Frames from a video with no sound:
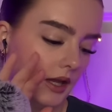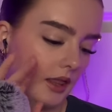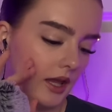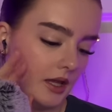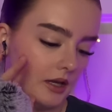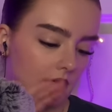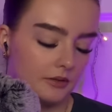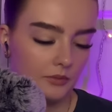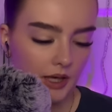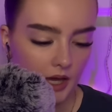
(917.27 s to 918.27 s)

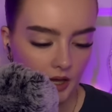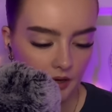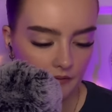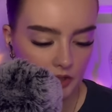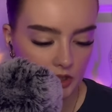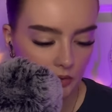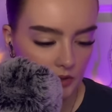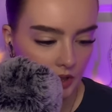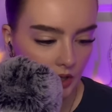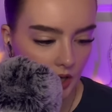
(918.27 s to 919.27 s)
Then we have
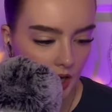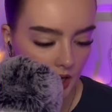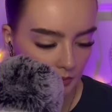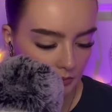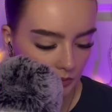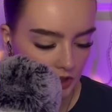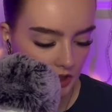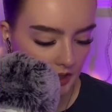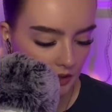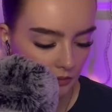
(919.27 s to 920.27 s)
Don't Look Up, which
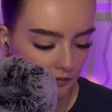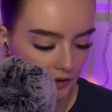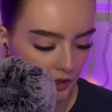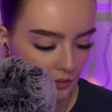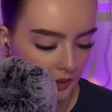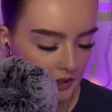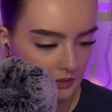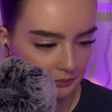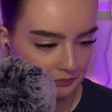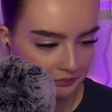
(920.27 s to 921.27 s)
I didn't review, but
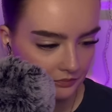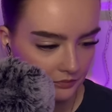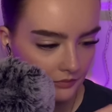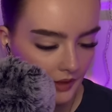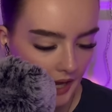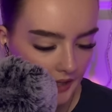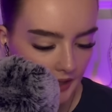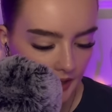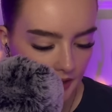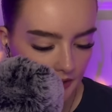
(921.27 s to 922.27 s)
I
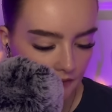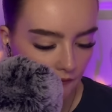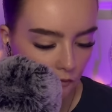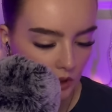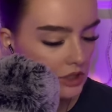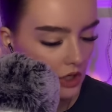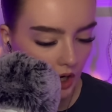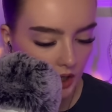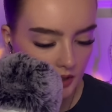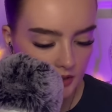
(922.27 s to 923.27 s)
gave 4
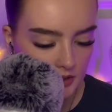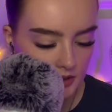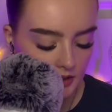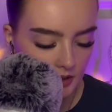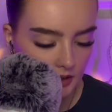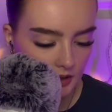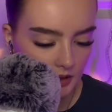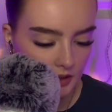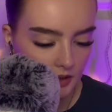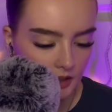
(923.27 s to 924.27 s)
stars.
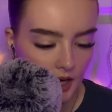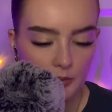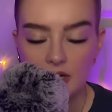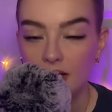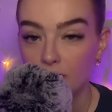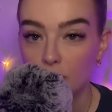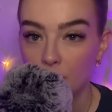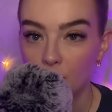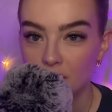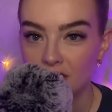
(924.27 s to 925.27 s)
I would never
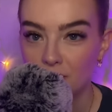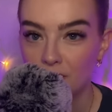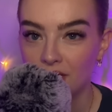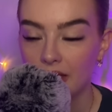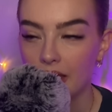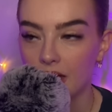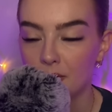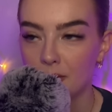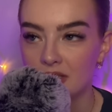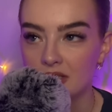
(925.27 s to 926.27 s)
rewatch that movie again. It
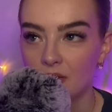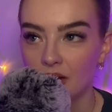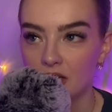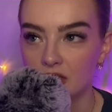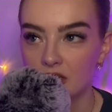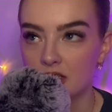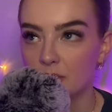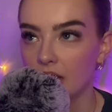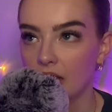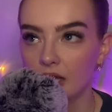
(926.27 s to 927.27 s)
made me so anxious,
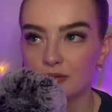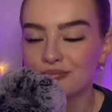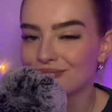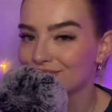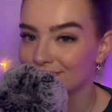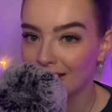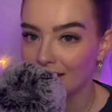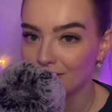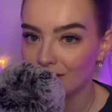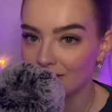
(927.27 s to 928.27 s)
but, like, I
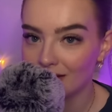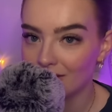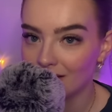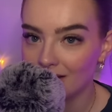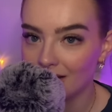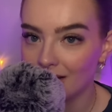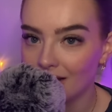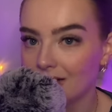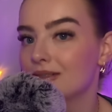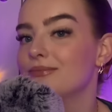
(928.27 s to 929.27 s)
love Ariana Grande,